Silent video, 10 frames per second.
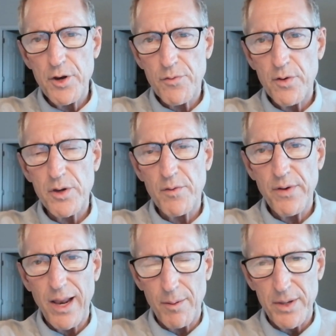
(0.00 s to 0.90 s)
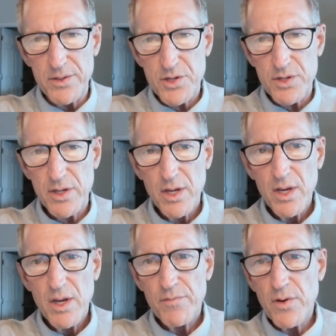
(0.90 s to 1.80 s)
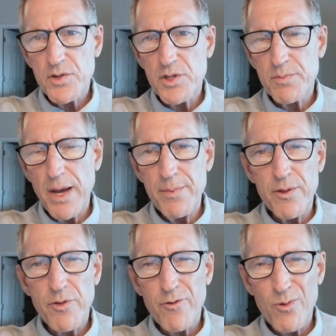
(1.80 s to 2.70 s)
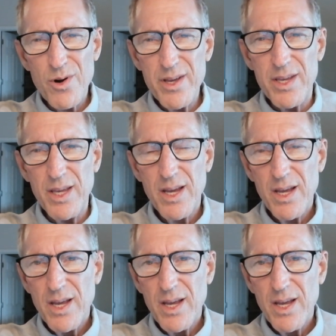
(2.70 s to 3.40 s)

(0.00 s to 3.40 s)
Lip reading: different developments versus maybe 3,